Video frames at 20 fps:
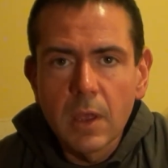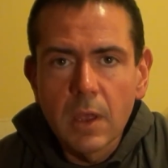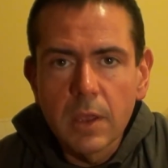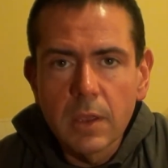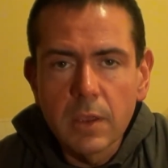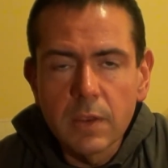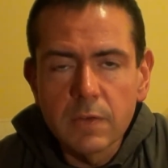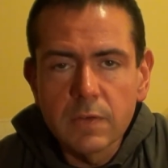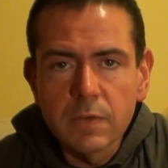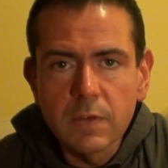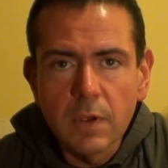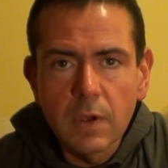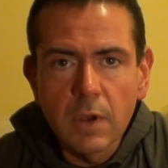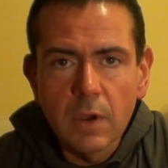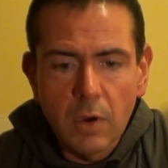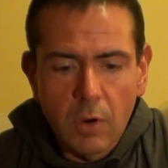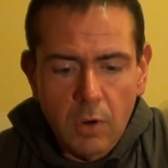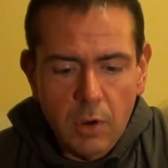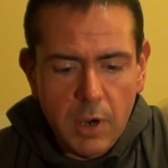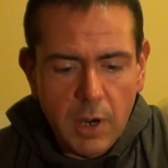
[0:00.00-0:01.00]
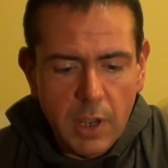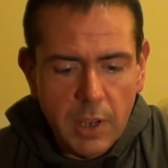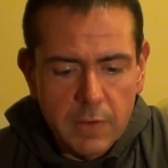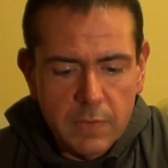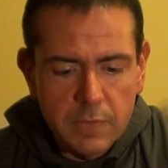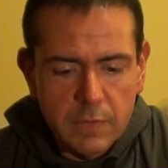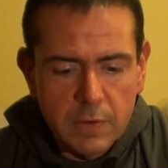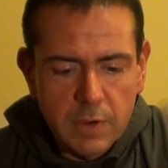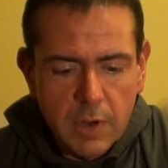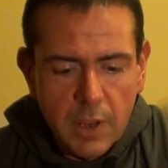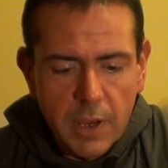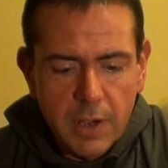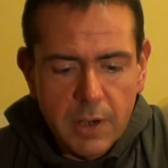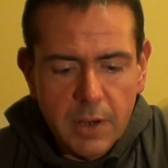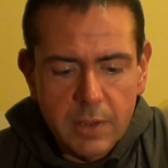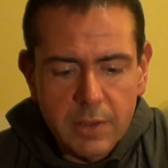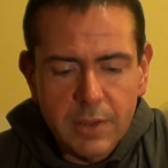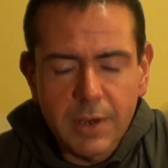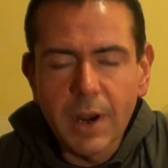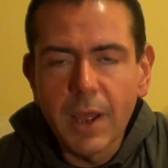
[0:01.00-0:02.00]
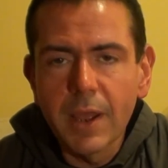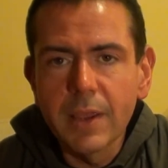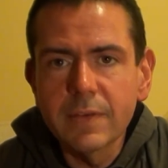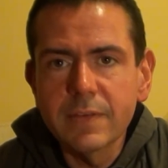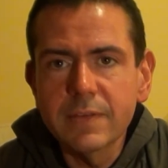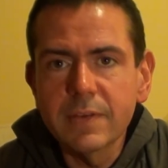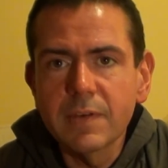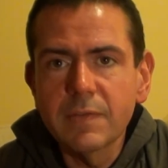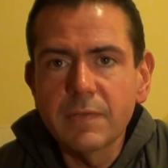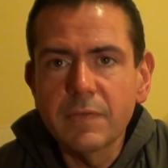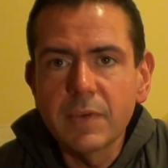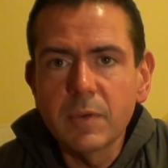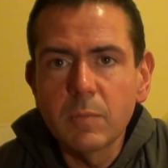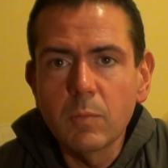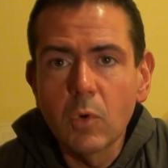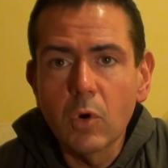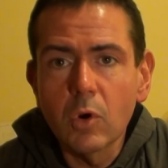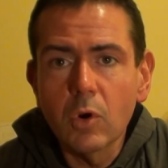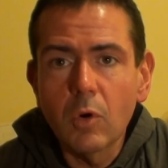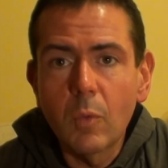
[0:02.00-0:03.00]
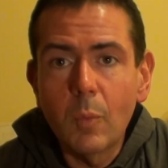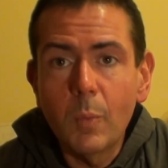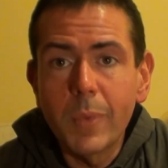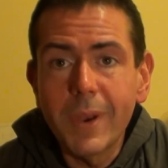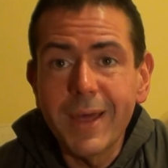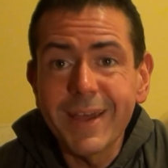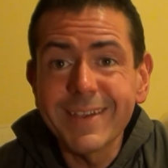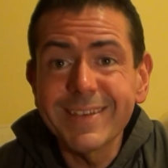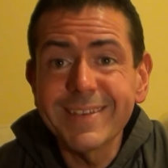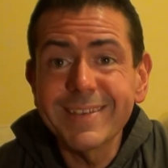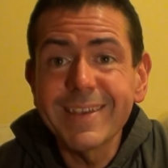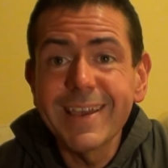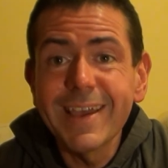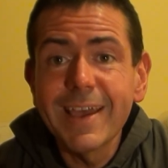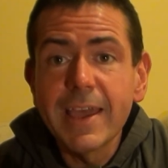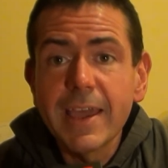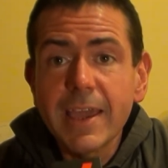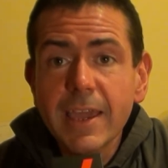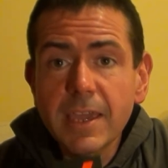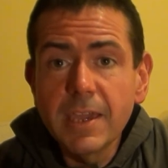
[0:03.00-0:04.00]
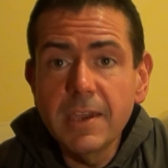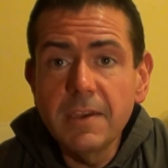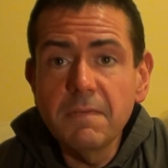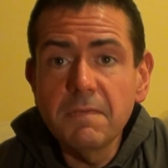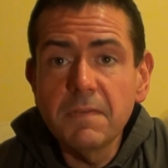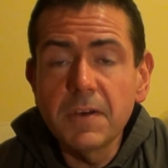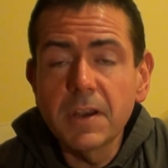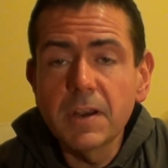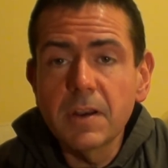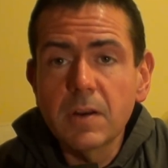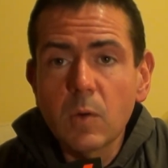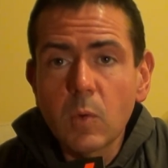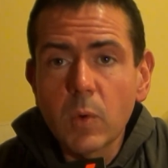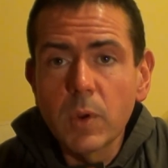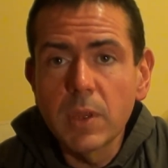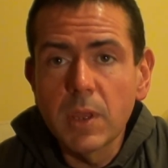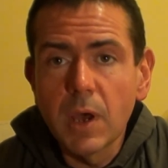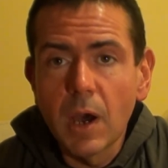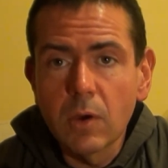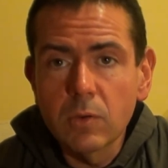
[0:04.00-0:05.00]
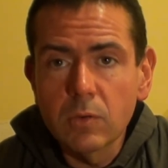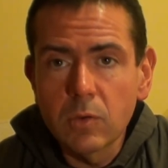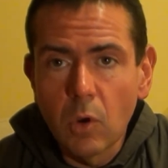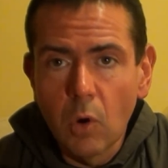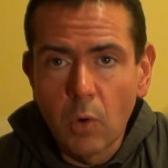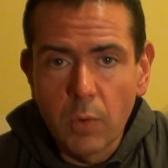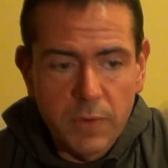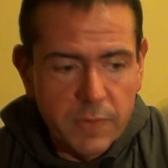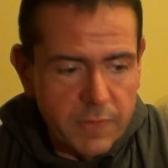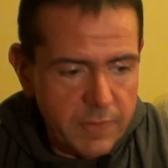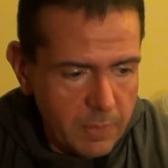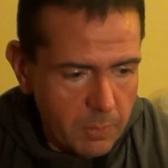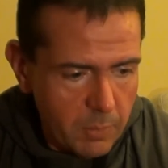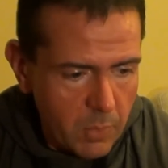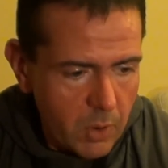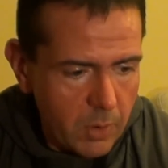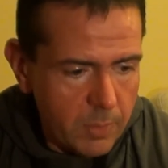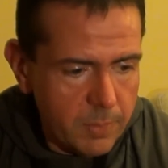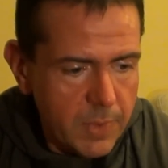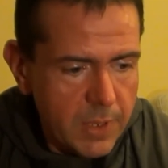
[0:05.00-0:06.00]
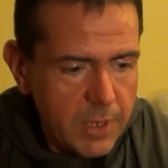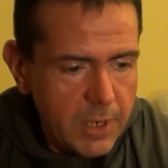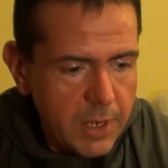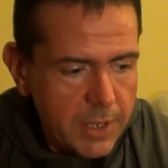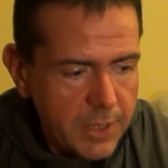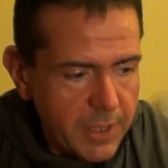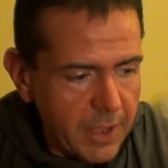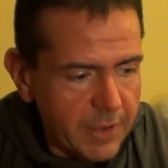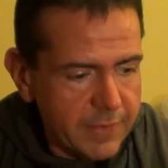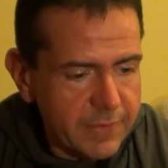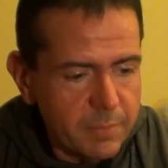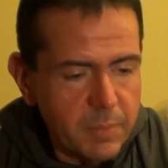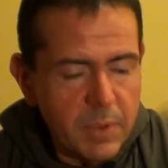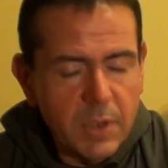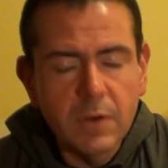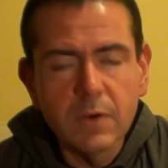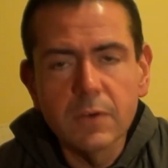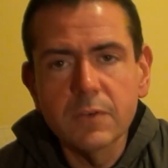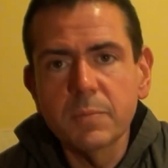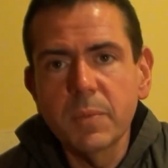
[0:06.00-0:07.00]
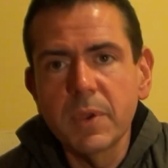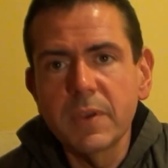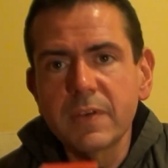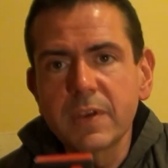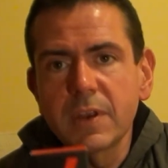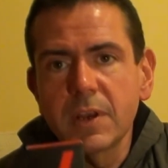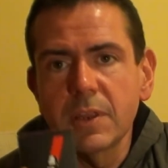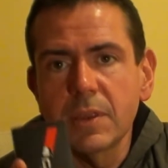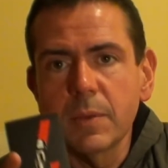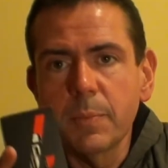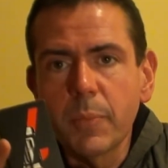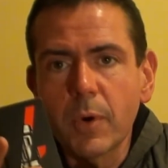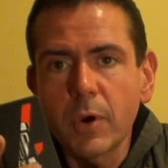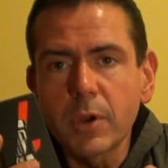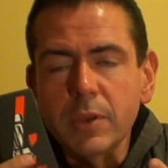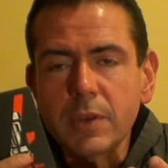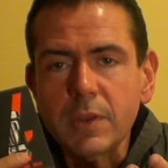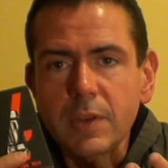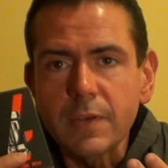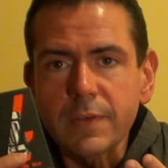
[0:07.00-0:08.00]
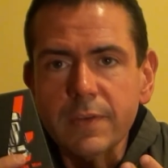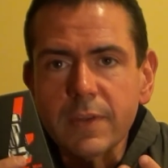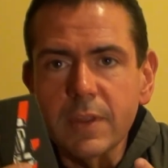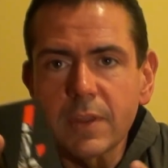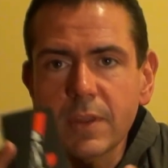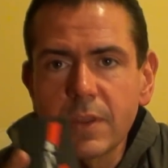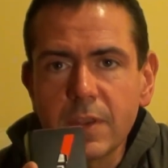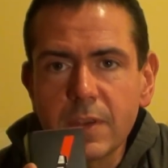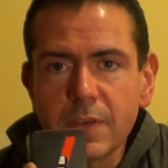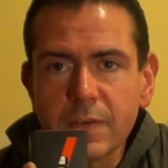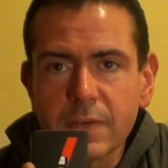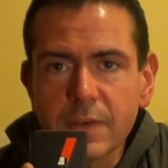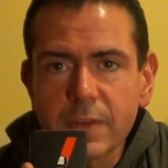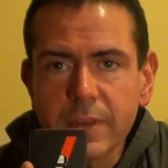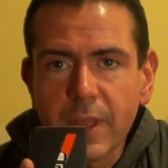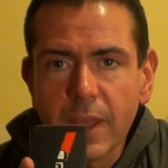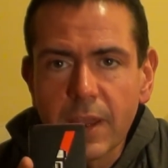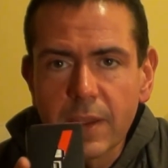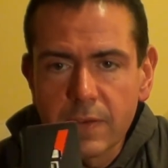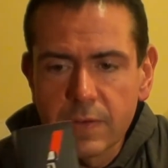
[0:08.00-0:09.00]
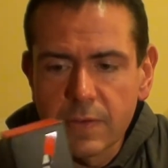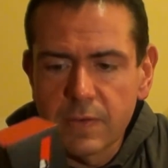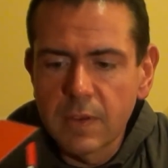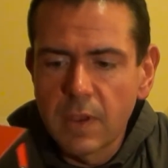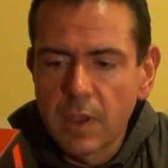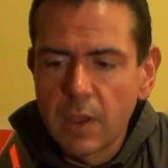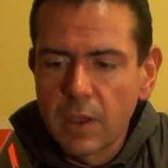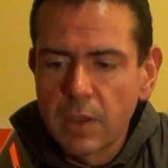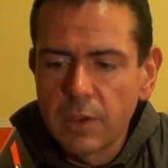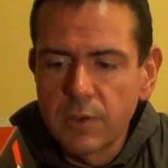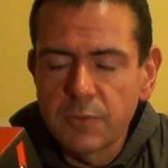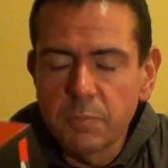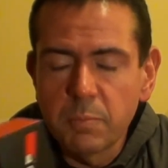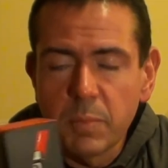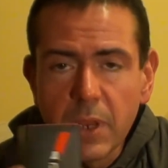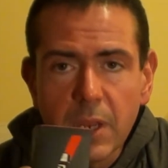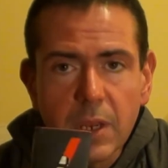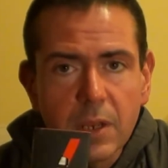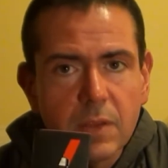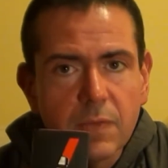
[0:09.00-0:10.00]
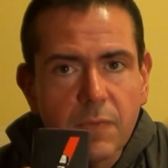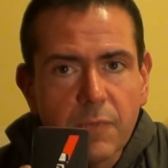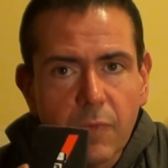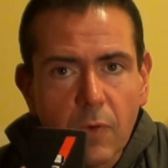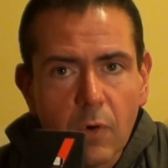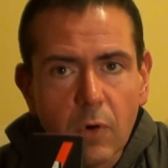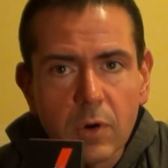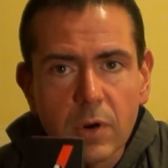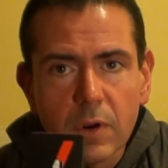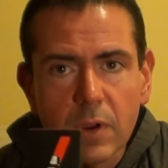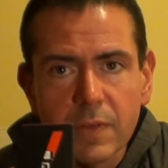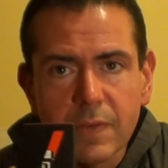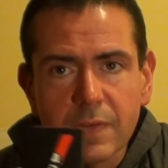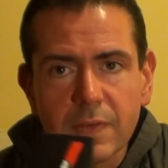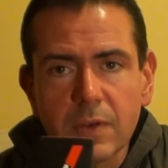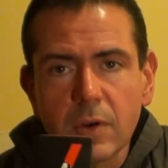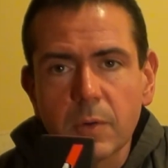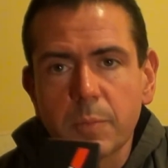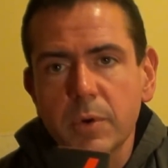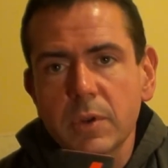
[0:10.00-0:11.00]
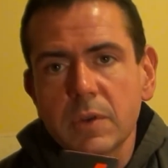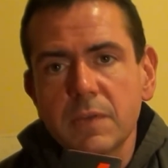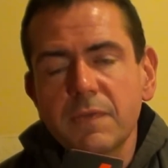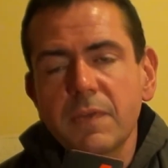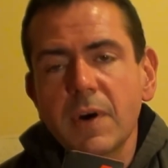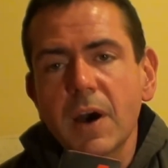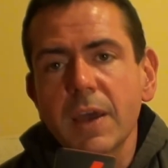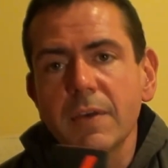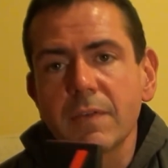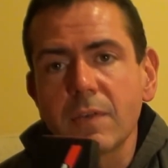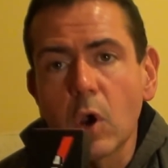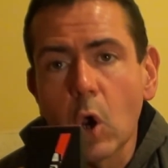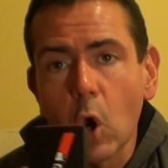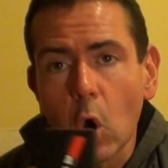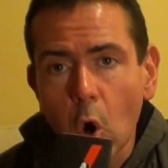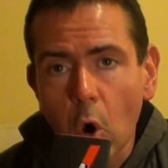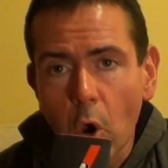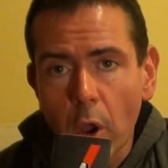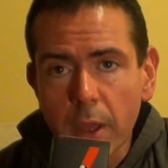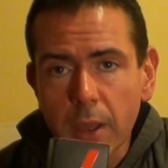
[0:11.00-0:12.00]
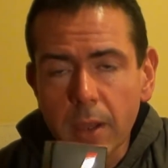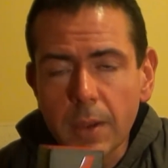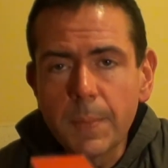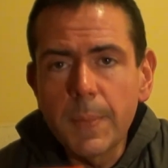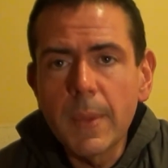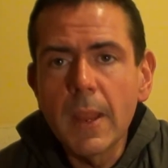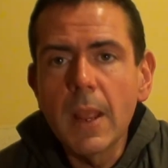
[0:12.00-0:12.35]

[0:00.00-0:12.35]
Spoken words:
his horizon and try something more complex, even without going Subohm. Yes, because basically the point is that this tank is built for a 0.5 coil,